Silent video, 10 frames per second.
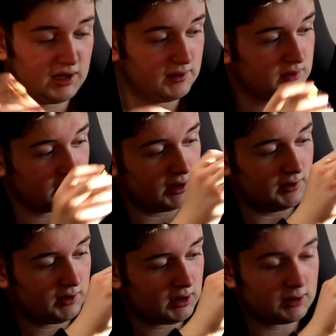AA's,
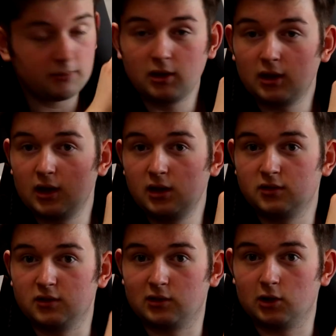insert them into
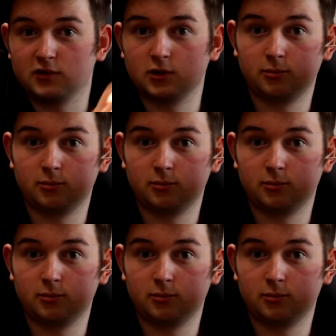the slots